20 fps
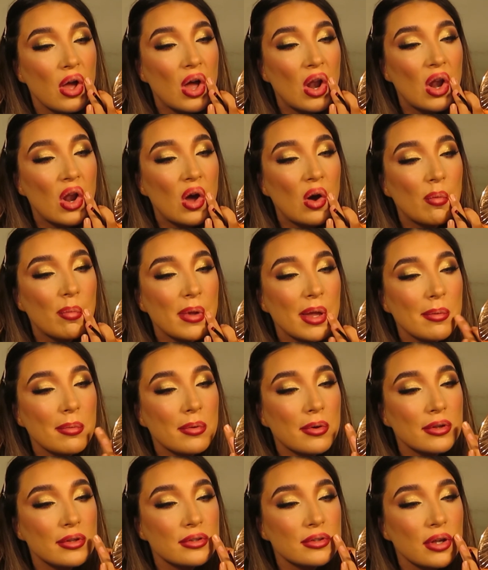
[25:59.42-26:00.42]
A lot of
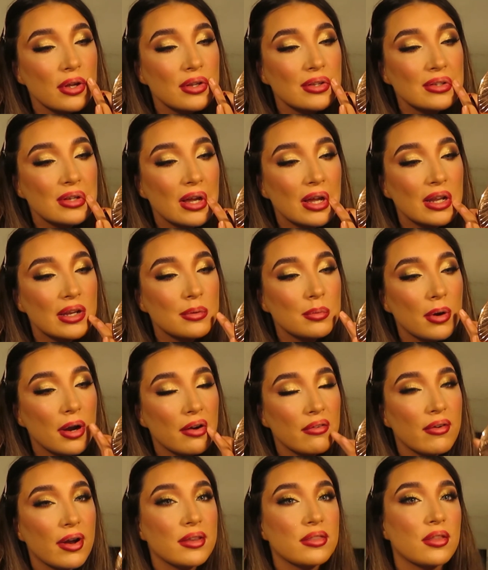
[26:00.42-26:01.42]
people are so scared to
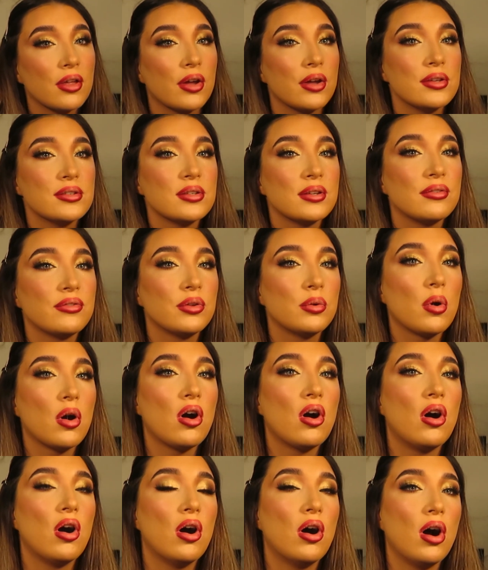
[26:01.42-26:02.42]
wear a red though. So if you
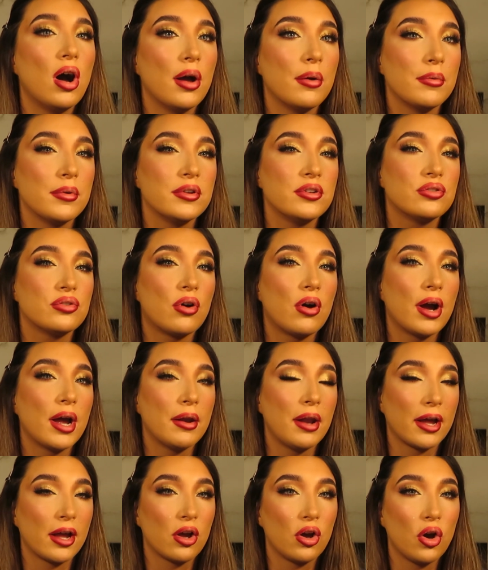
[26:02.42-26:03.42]
are, I would try a